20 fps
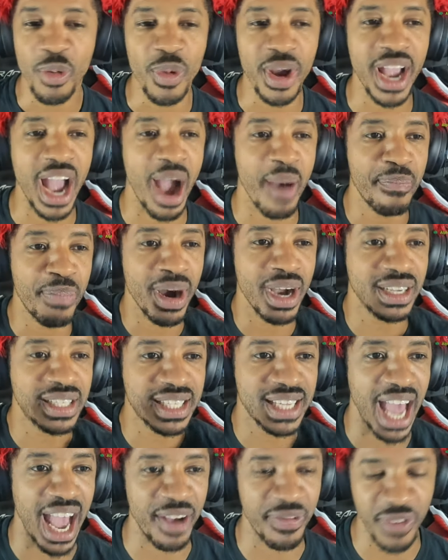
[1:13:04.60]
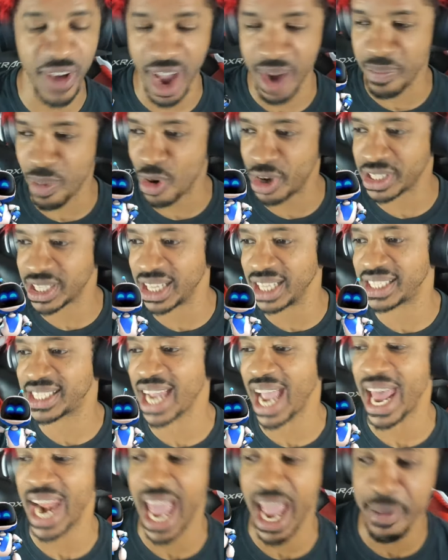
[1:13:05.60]
We got hey. Bug Snack fanboys in the
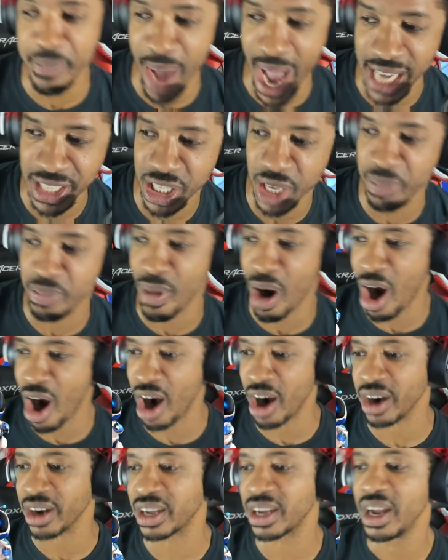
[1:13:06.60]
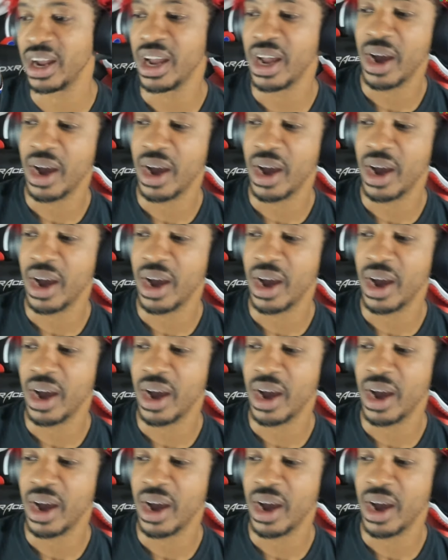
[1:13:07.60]
chat. Hey, Magic Mark.